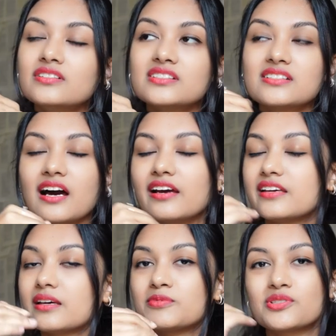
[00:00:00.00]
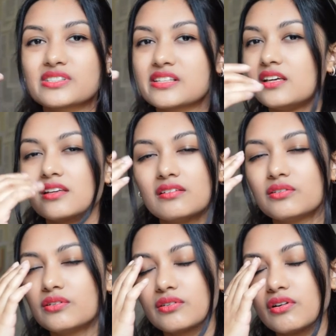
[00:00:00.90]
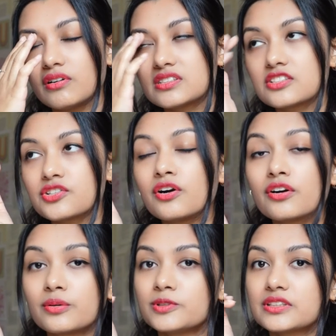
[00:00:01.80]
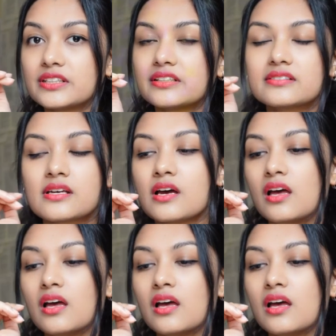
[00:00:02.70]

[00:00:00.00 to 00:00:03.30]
this guy kept on saying, oh god, such horrible things.